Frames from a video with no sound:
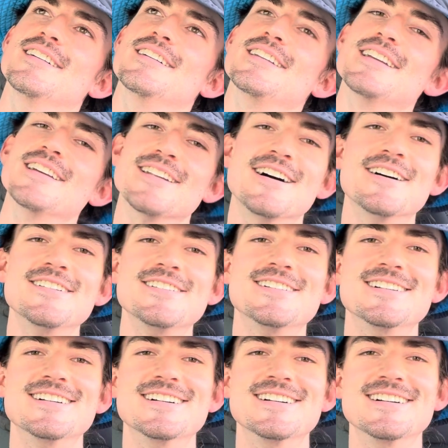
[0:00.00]
you know?
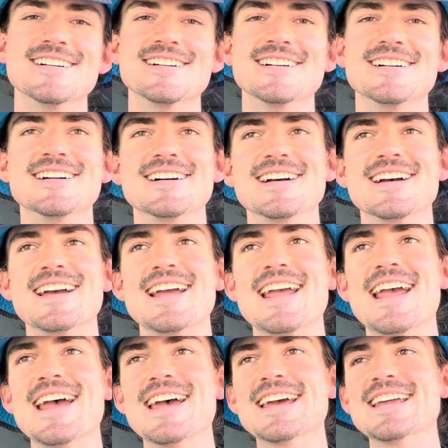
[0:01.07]

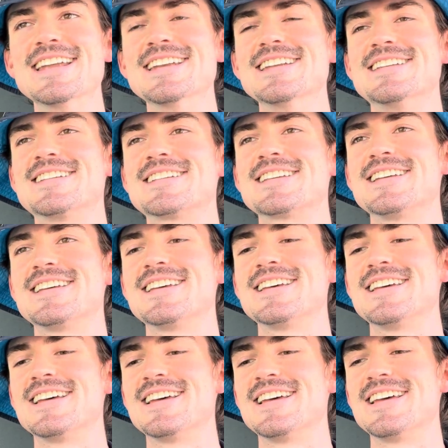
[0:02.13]
And
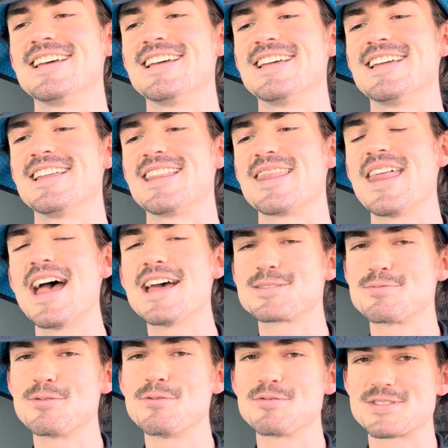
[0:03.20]
that's
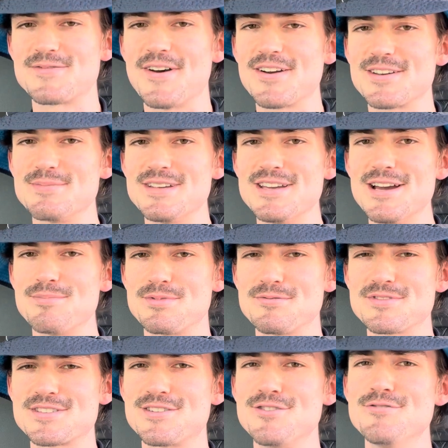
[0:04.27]
what was fucking me up. It
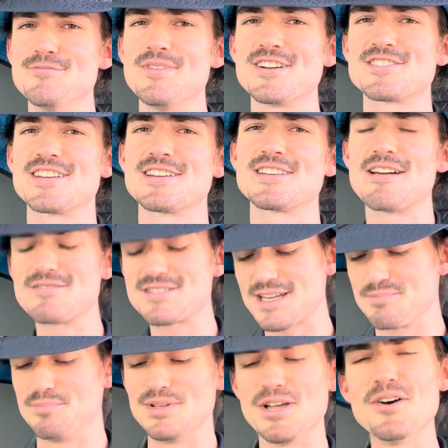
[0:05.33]
was too much. Like, I was, like,
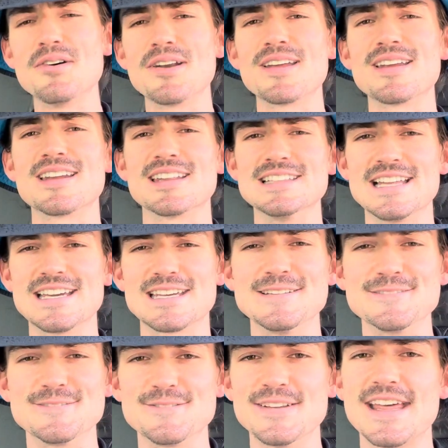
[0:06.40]
bloated and, like,
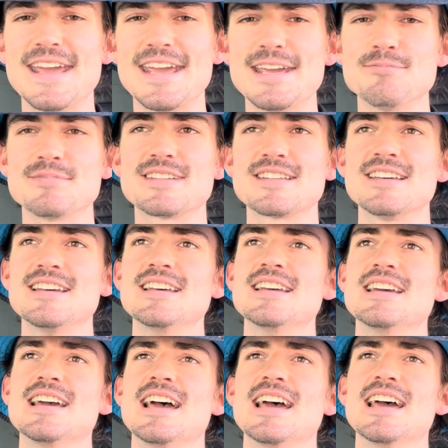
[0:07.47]
inflamed
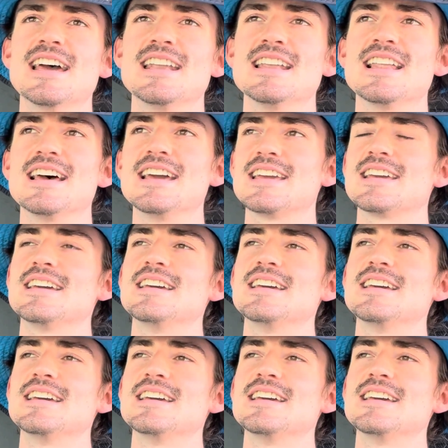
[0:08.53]
and, like,